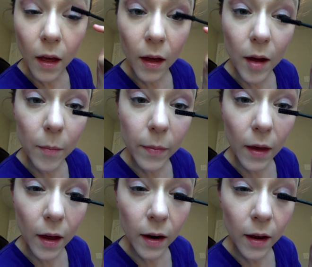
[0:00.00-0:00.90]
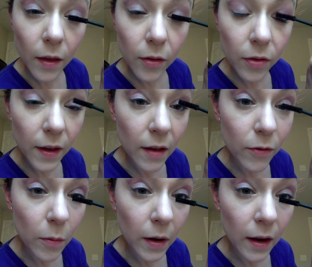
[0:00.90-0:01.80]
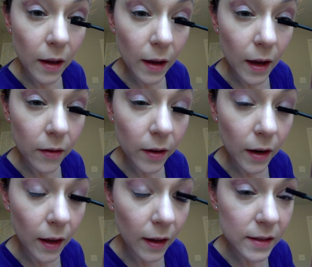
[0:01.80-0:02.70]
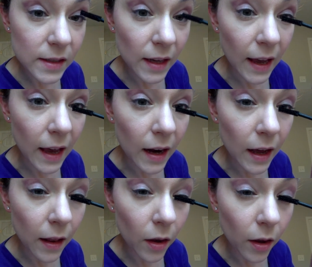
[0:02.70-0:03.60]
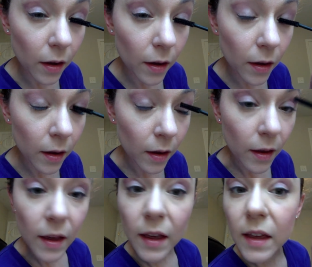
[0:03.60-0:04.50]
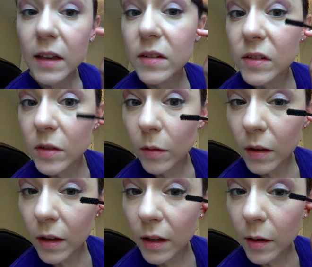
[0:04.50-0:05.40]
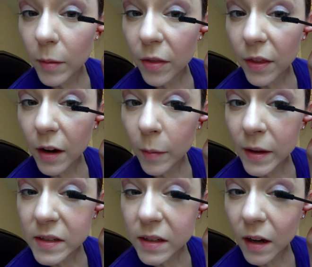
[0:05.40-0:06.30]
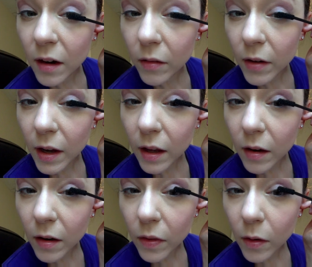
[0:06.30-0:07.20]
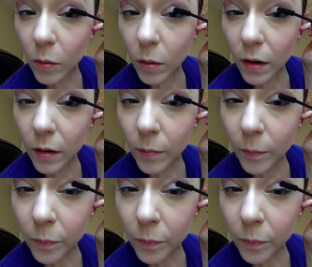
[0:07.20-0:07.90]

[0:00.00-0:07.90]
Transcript: another thing, if you want to kind of enhance the cat eye look, is do a little bit thicker mascara right here at the corner,